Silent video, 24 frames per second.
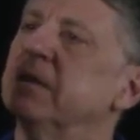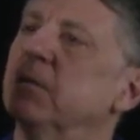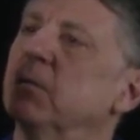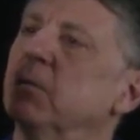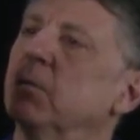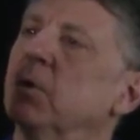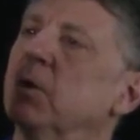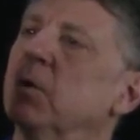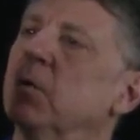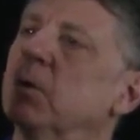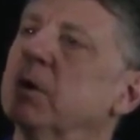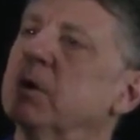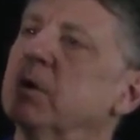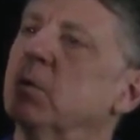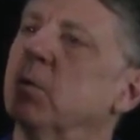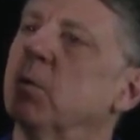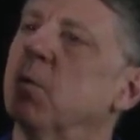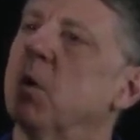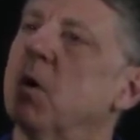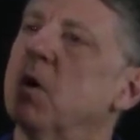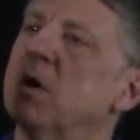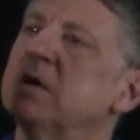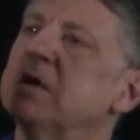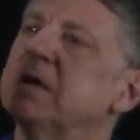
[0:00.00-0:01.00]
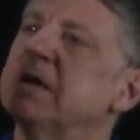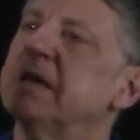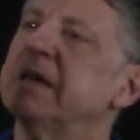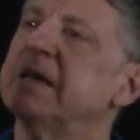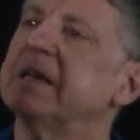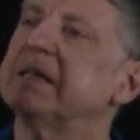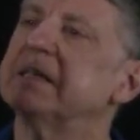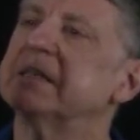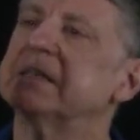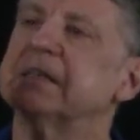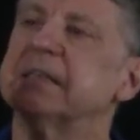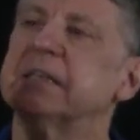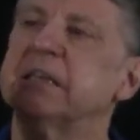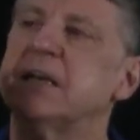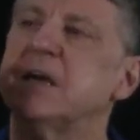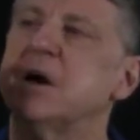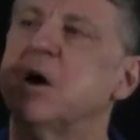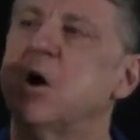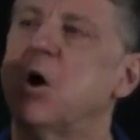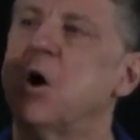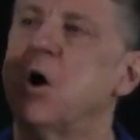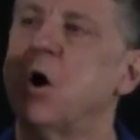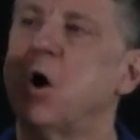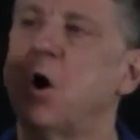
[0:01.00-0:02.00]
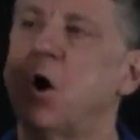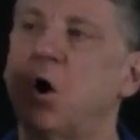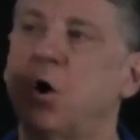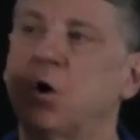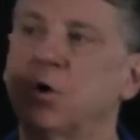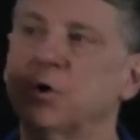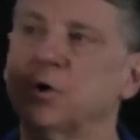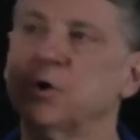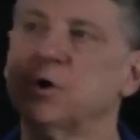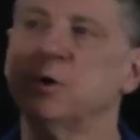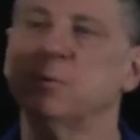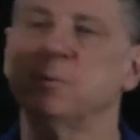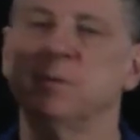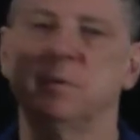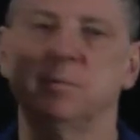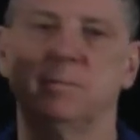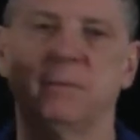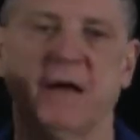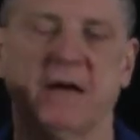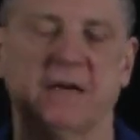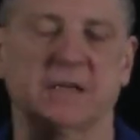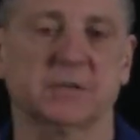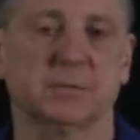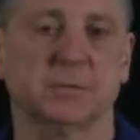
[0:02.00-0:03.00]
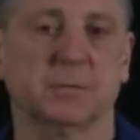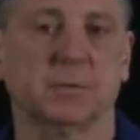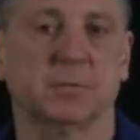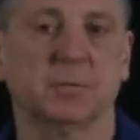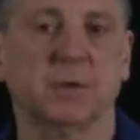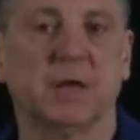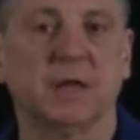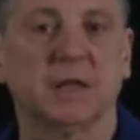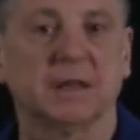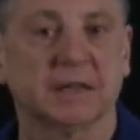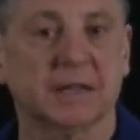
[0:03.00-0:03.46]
what we want is the argument maximum,